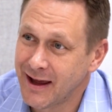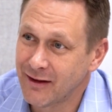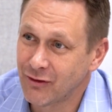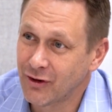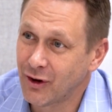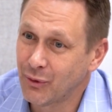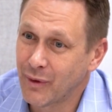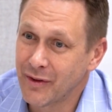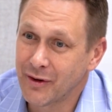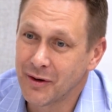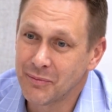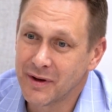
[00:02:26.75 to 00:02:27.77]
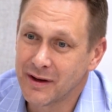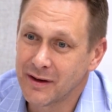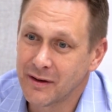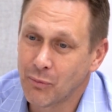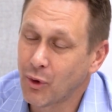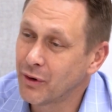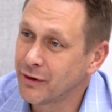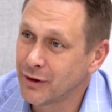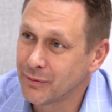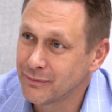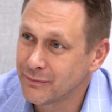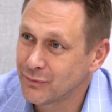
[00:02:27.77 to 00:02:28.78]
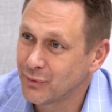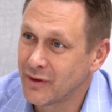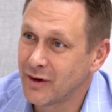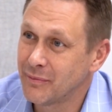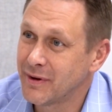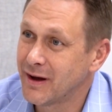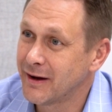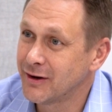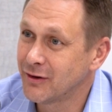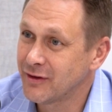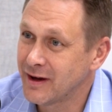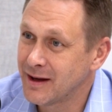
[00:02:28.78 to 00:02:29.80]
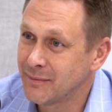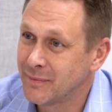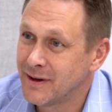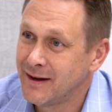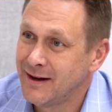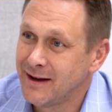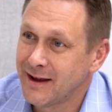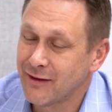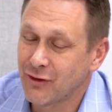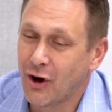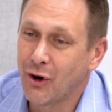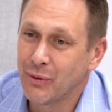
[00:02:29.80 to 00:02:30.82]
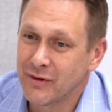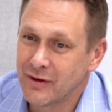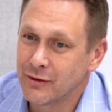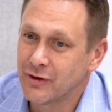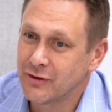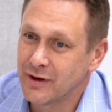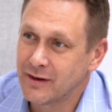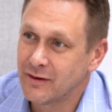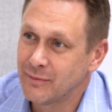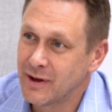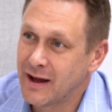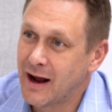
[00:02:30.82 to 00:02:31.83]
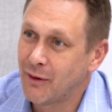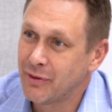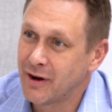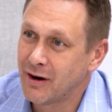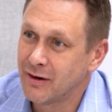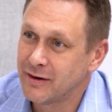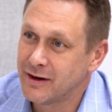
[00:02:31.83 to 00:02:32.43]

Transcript: And so, whether it be in the boardroom, whether it be on your team, it's always interesting to me how there are